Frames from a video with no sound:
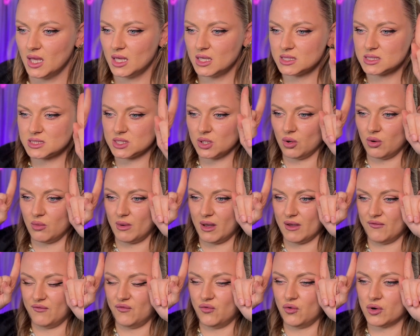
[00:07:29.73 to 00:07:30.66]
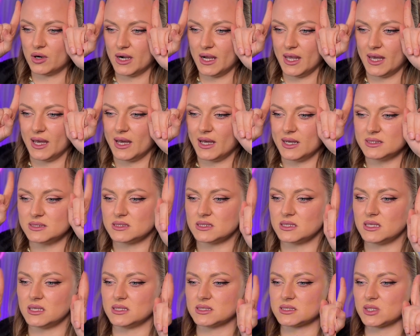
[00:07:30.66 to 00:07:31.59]
So my forehead
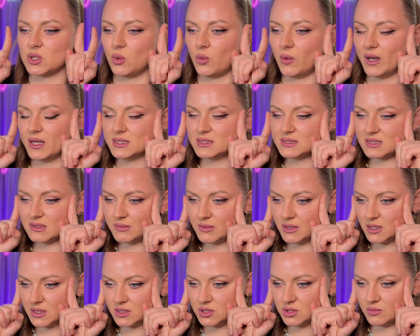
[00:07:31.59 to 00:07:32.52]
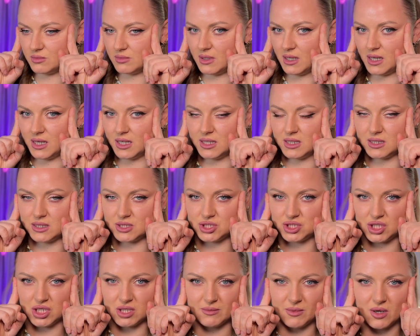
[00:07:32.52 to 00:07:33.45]
is quite similar to my
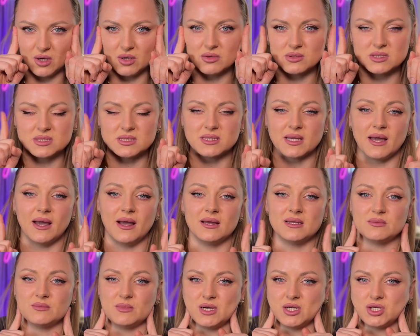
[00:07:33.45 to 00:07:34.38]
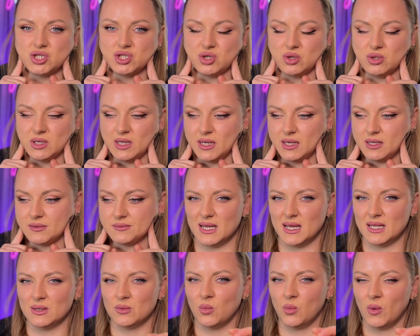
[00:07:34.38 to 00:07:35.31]
cheekbones and my jawline.
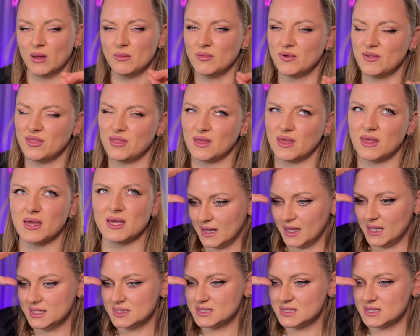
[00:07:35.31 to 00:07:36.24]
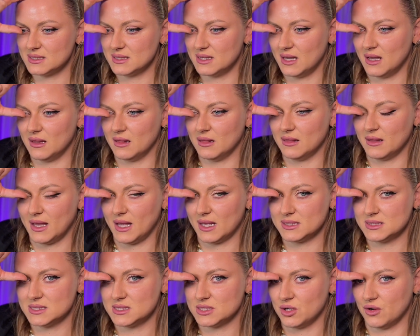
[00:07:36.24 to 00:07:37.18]
And one more thing, it's the
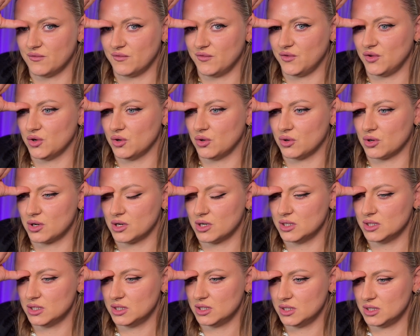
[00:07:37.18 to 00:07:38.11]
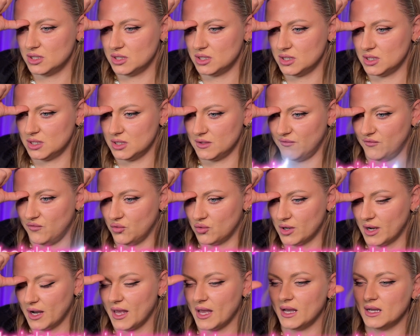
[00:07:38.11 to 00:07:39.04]
length of your
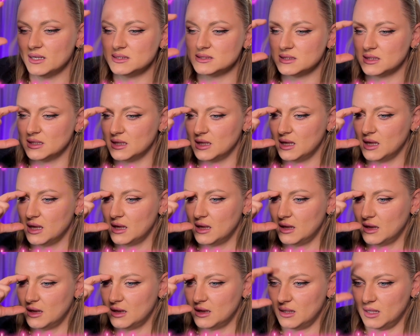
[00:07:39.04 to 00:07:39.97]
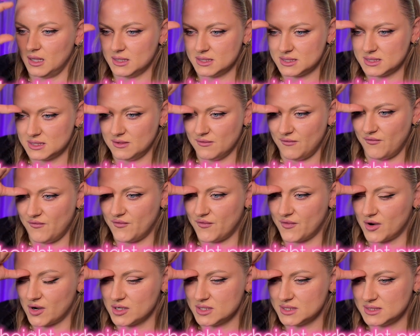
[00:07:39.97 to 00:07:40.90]
forehead. It's the
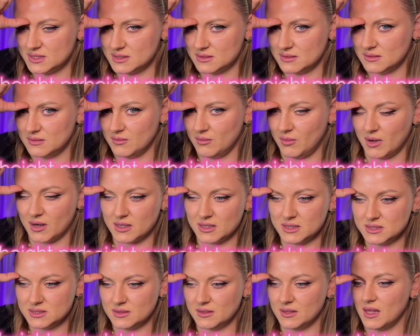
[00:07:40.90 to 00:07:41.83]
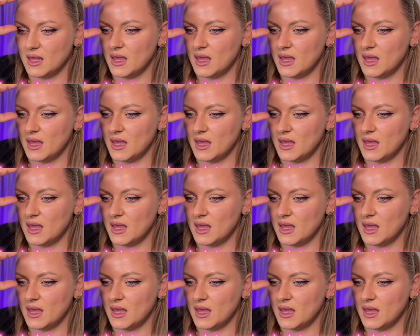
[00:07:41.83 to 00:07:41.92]
first part.